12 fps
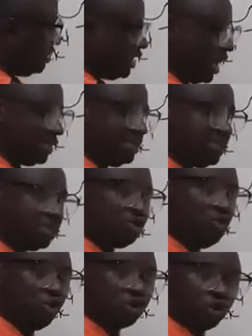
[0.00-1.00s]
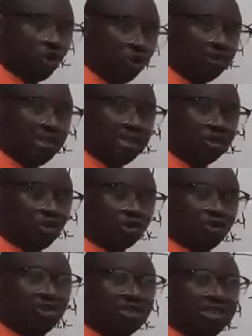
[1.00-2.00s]
as this goes on, there is
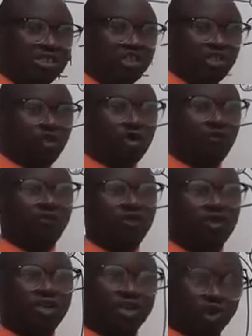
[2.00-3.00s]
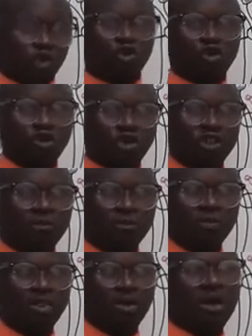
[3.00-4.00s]
also secretion of
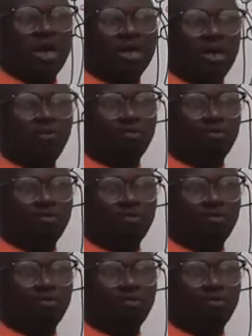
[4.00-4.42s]
estrogen and then